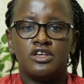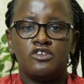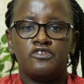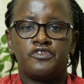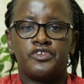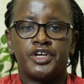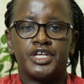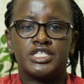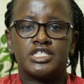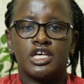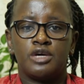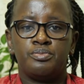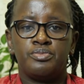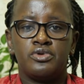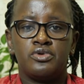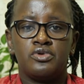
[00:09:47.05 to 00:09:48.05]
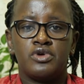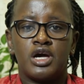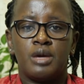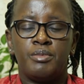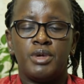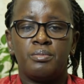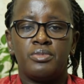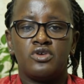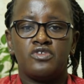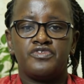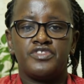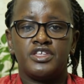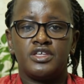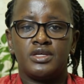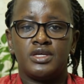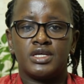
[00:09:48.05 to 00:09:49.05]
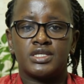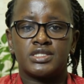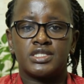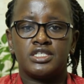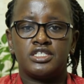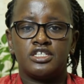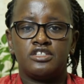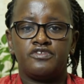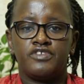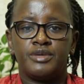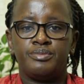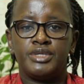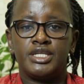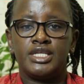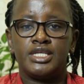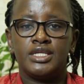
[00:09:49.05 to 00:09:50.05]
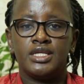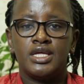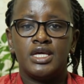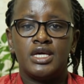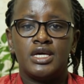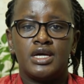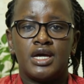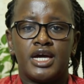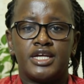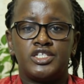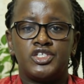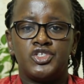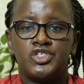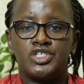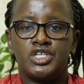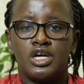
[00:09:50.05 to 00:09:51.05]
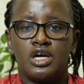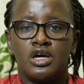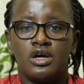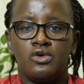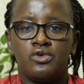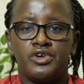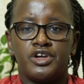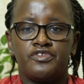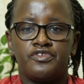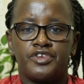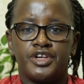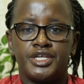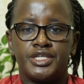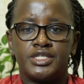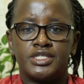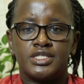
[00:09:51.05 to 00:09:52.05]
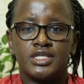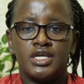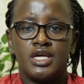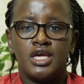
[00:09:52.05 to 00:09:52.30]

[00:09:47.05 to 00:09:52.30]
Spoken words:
For example, a member of the extended family, a teacher, or a friend.